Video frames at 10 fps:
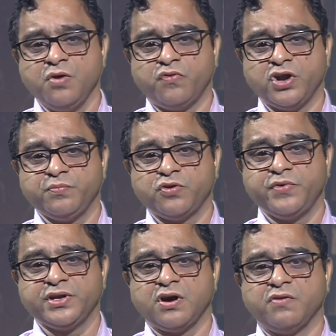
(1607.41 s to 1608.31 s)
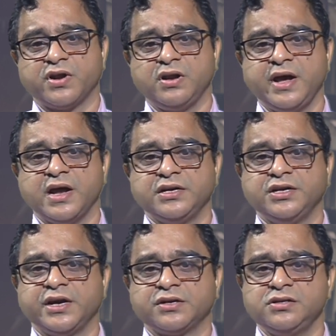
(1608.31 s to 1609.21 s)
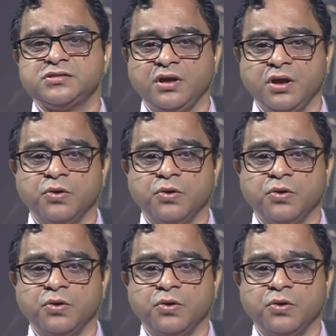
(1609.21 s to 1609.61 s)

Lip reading: for improving the overall health indicators.